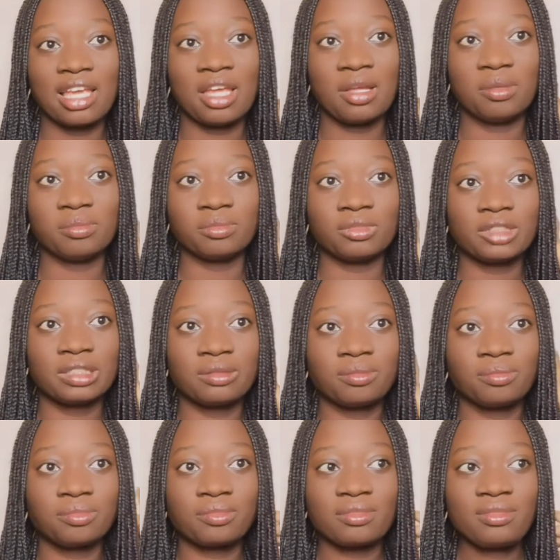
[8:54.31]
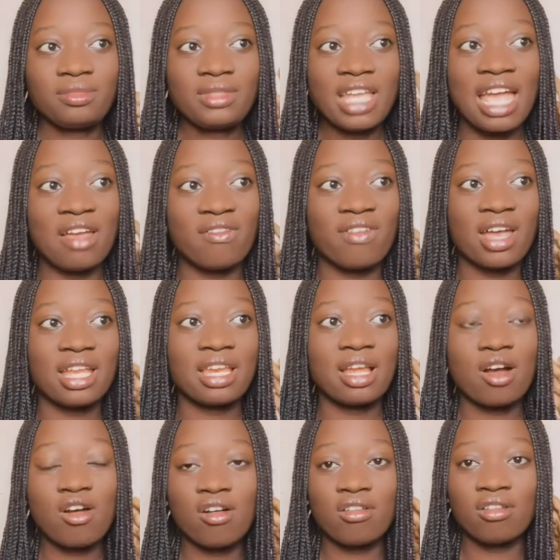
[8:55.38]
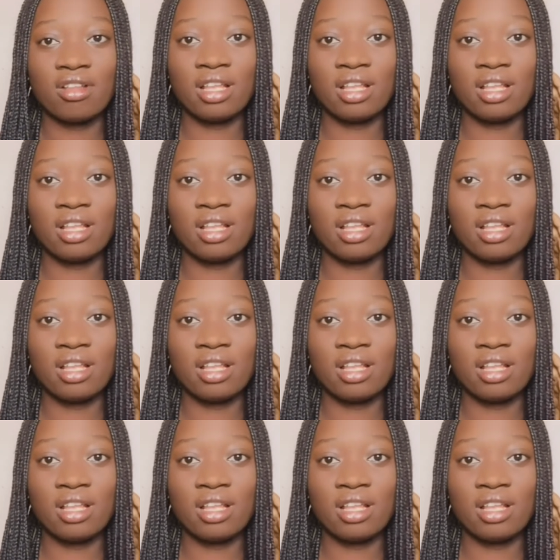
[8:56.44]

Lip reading: her final